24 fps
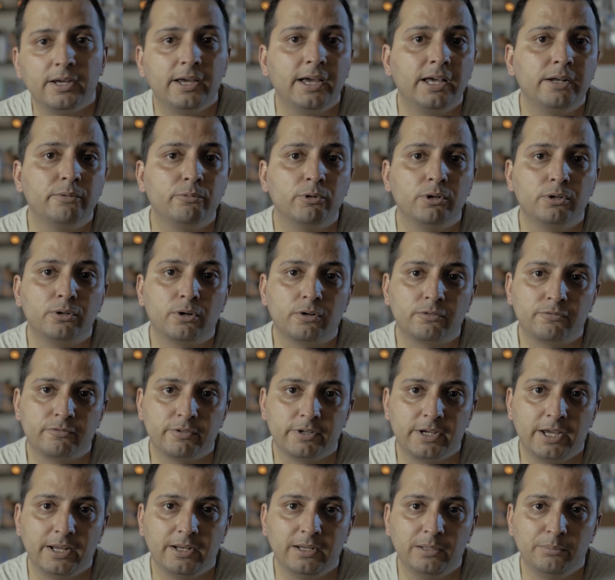and will not
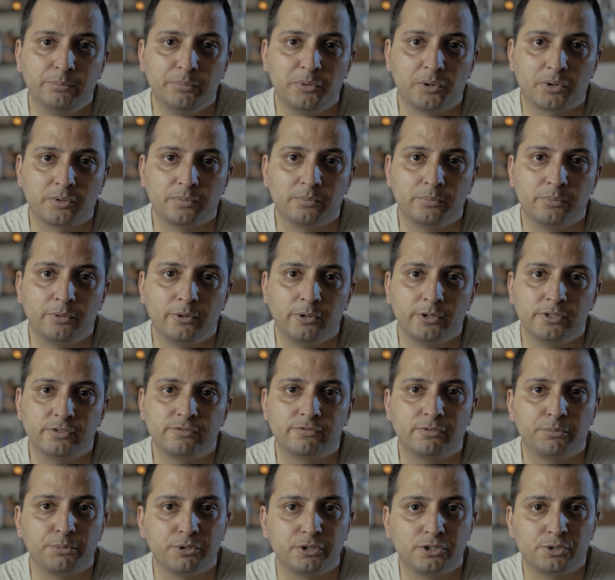forget important points
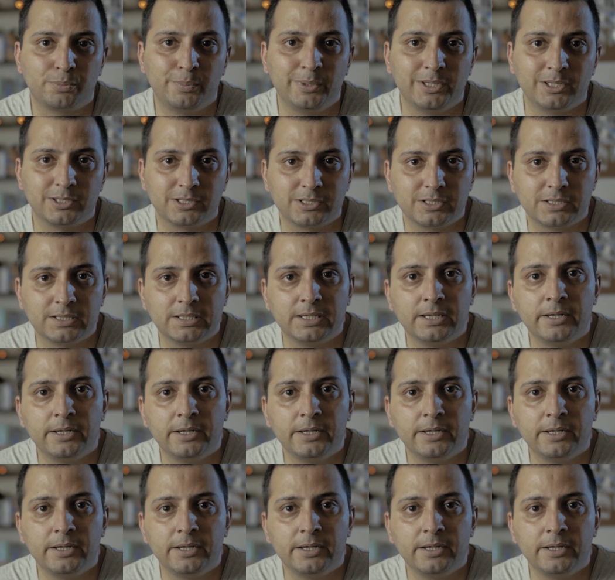from your speech.